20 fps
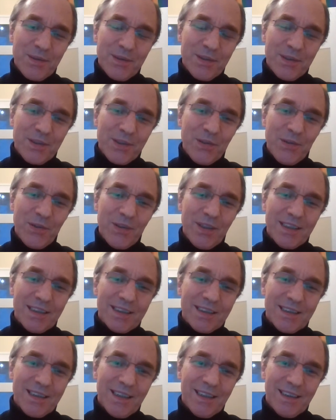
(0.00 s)

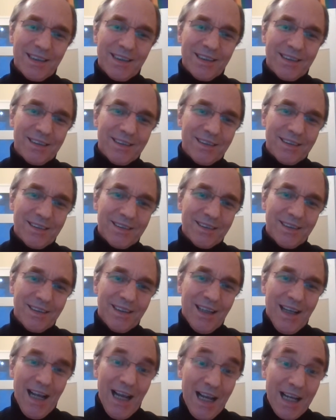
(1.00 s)
students and
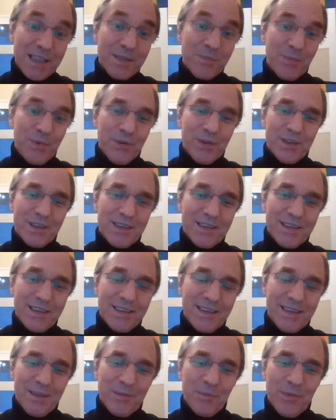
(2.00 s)
experts
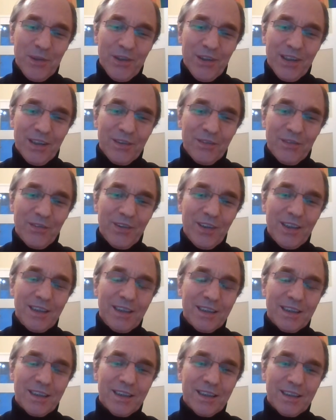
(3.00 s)
in American
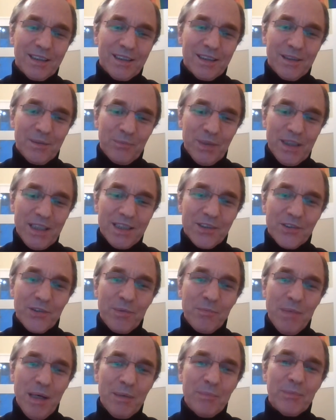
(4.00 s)
field, please
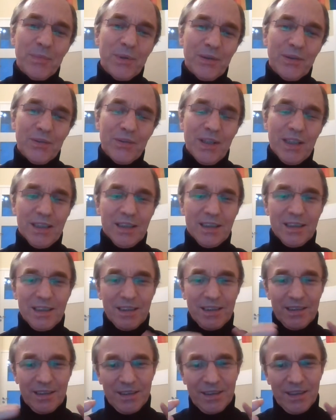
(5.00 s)
remember that
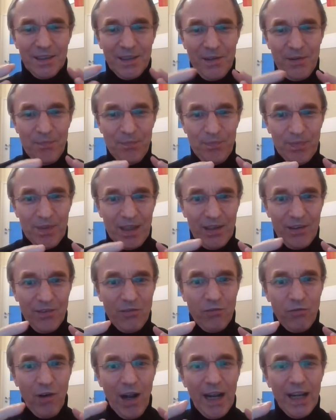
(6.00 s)
the
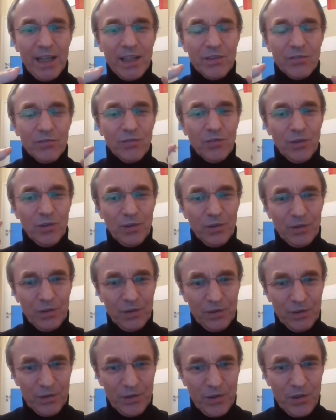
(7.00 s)
fight
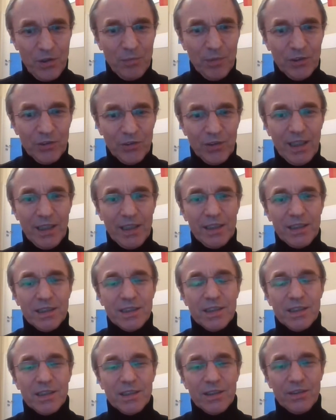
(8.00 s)
for human
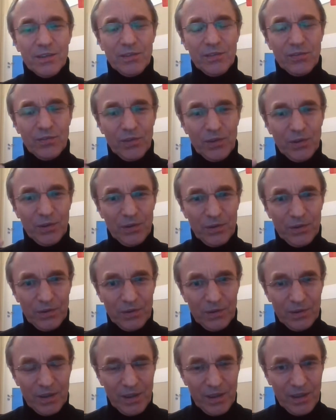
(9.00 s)
rights,
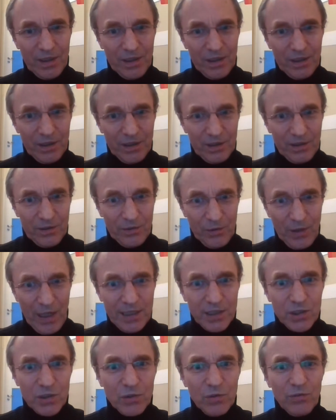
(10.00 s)
for
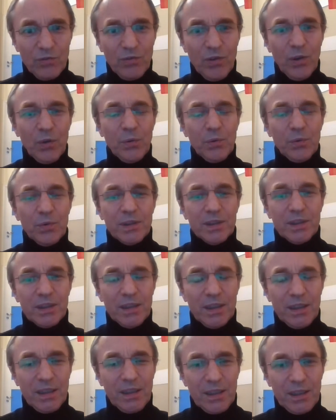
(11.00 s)
rights to vote,
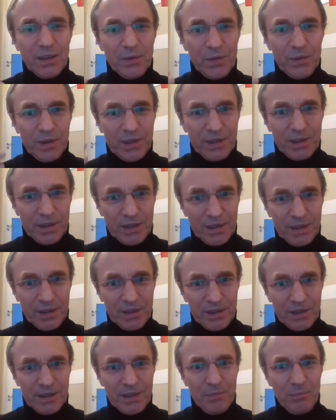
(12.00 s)
which
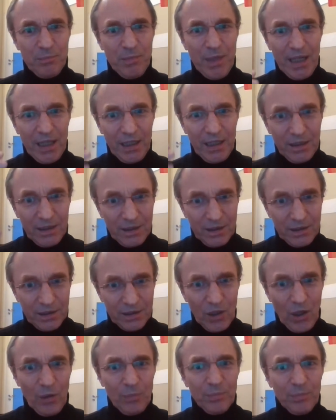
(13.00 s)
is the main
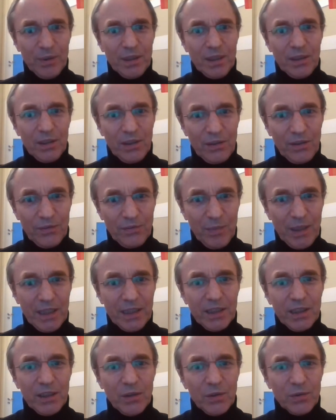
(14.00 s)
topic of
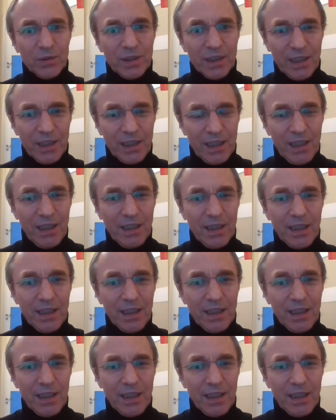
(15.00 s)
Martin Luther King